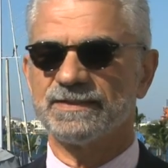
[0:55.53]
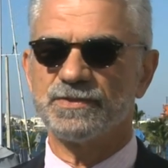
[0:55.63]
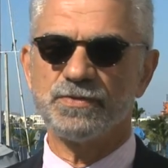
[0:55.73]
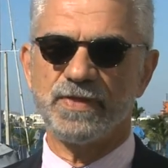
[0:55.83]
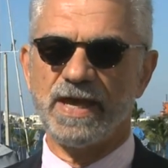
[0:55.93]

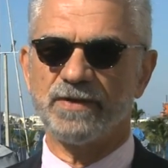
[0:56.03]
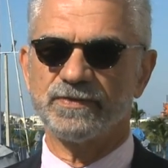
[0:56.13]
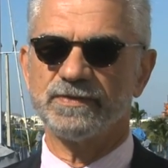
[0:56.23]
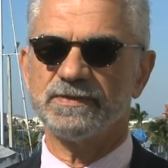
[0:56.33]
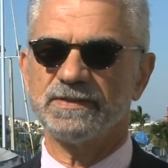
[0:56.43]

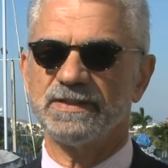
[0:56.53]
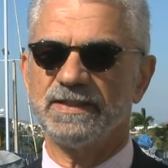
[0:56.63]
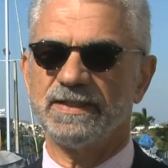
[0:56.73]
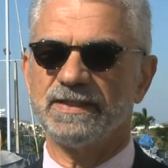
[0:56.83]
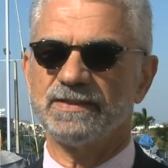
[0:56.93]
2000,
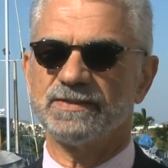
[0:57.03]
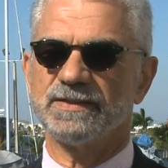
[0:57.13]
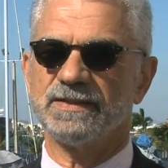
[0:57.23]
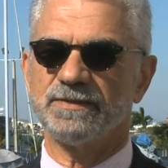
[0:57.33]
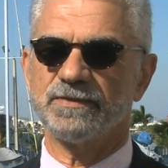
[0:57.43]
and
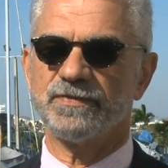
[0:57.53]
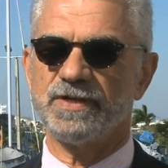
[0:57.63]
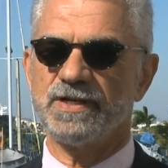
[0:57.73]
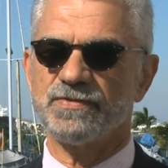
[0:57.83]
it was very